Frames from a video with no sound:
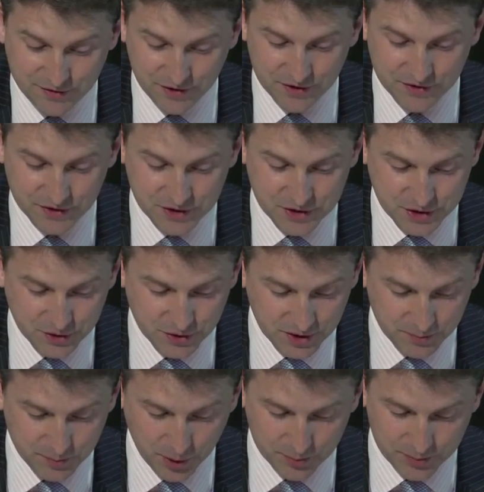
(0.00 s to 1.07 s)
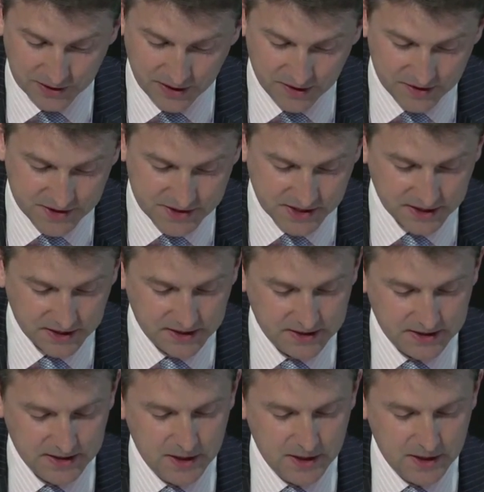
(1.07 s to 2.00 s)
for its enduring popularity,